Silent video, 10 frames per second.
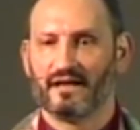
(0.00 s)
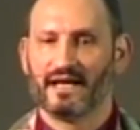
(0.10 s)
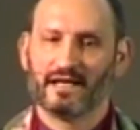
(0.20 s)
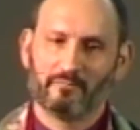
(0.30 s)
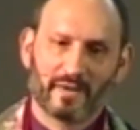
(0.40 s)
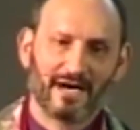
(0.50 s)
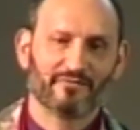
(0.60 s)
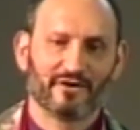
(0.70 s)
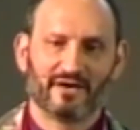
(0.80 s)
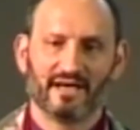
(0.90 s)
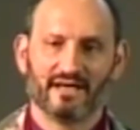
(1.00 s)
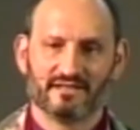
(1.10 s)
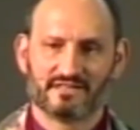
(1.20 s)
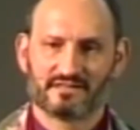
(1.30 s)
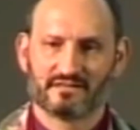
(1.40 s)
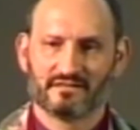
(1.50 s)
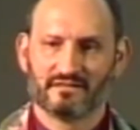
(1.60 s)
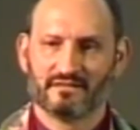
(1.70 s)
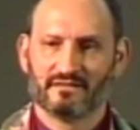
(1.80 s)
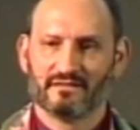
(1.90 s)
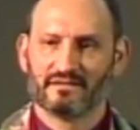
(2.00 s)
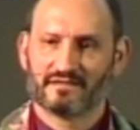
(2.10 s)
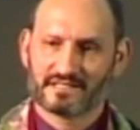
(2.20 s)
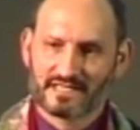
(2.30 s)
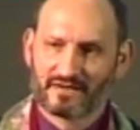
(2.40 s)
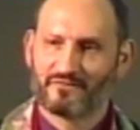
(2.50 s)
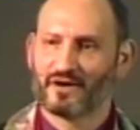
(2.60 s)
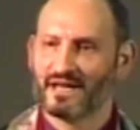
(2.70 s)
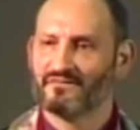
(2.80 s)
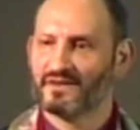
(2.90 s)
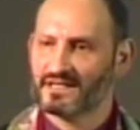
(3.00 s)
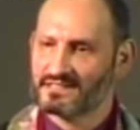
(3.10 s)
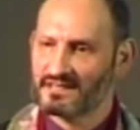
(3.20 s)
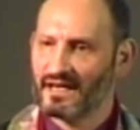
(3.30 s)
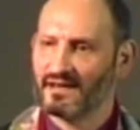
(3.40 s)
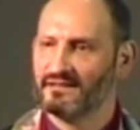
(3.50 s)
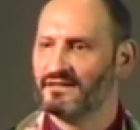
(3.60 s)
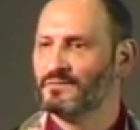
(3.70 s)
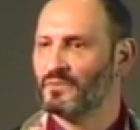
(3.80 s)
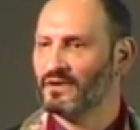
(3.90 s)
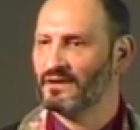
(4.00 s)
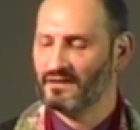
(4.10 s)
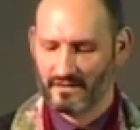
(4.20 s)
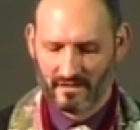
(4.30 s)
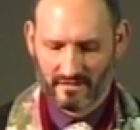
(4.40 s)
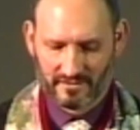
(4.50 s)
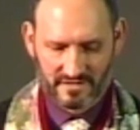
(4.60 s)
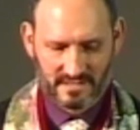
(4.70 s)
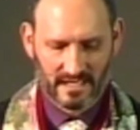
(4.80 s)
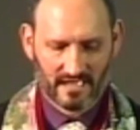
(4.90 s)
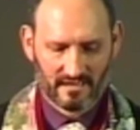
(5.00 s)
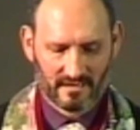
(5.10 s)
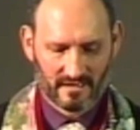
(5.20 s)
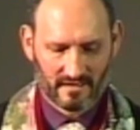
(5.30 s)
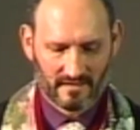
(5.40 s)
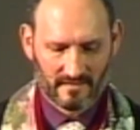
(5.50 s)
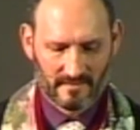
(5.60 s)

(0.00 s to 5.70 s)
And they bowed their heads to seek forgiveness and a deeper understanding.